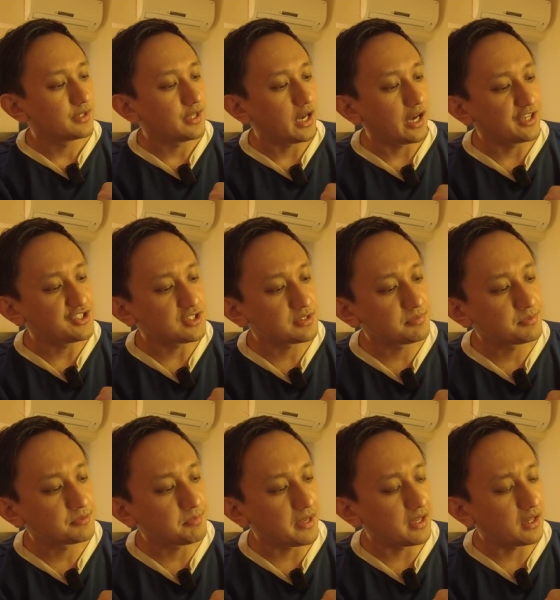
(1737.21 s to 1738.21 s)
Yeah, I just
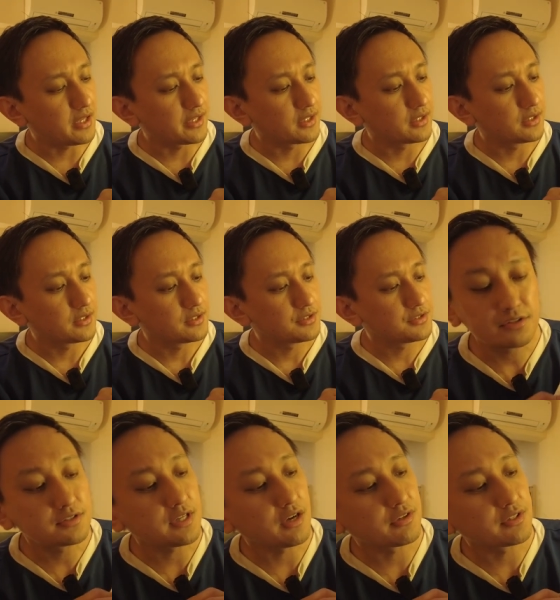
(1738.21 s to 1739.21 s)
spent like
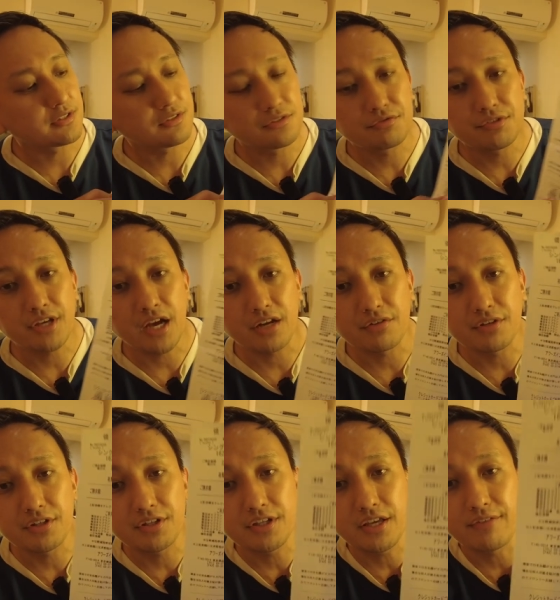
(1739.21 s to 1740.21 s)

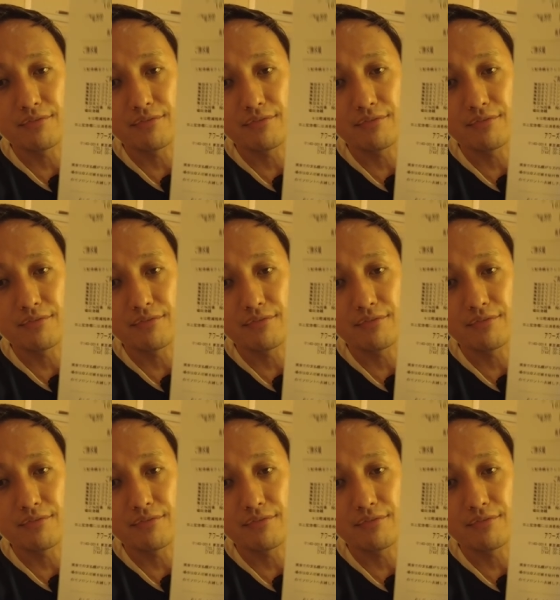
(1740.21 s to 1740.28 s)
6,300